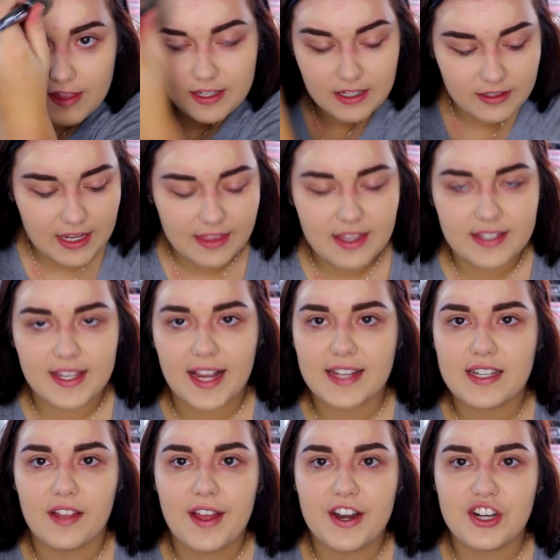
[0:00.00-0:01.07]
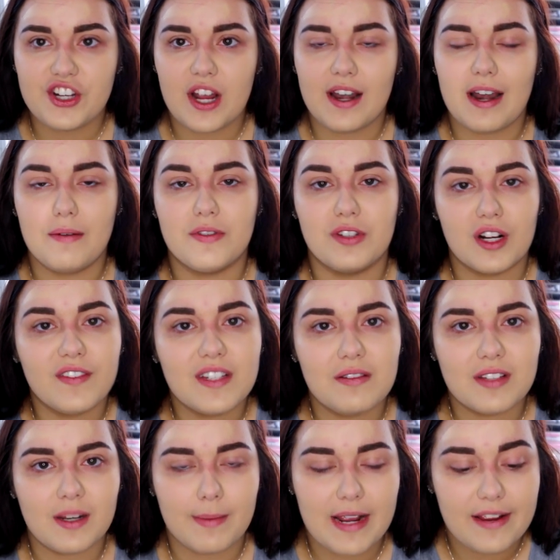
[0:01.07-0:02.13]
This is like the second to lightest shade, and I was nervous it
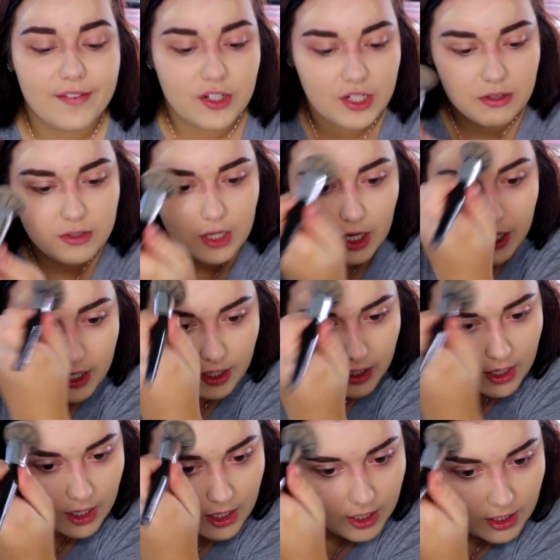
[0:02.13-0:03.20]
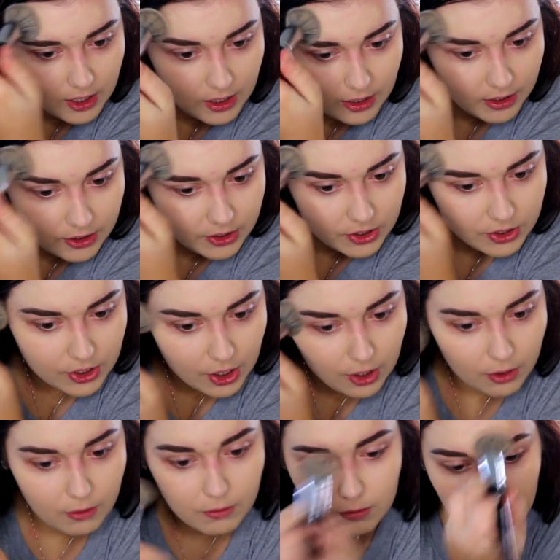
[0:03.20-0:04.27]
was gonna be even too dark.
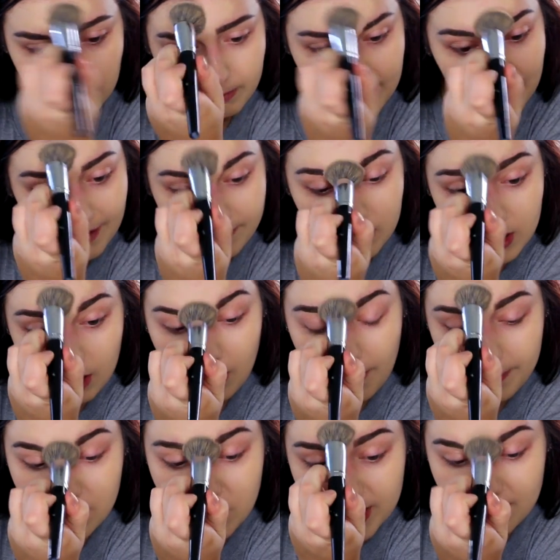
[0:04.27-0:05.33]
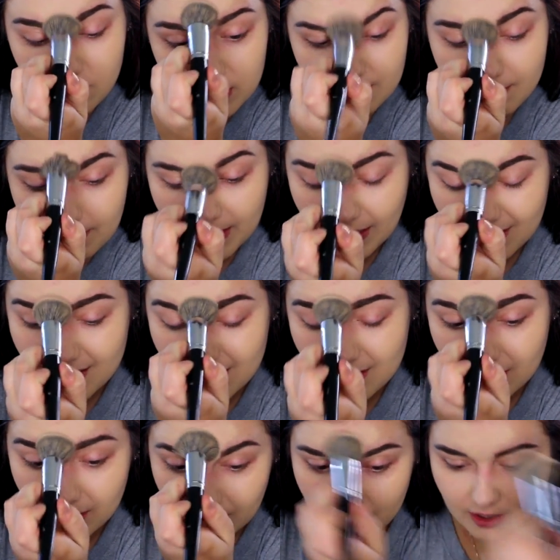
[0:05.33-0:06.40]
So I might have to go up a shade and just
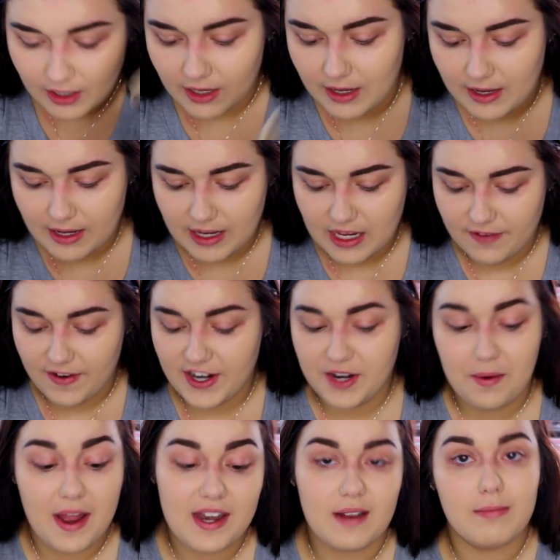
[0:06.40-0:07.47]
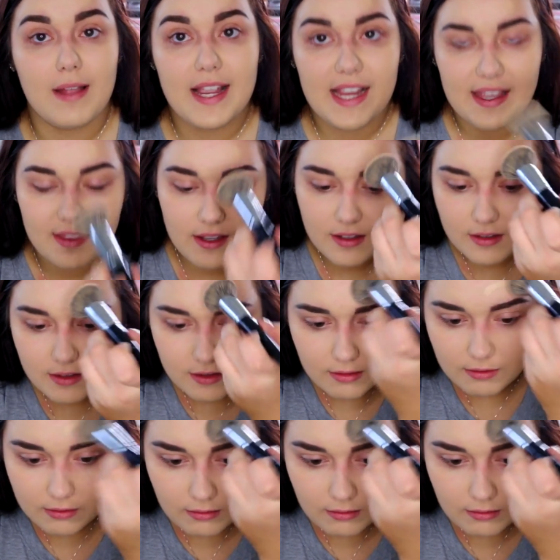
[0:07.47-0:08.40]
mix if I do end up liking this.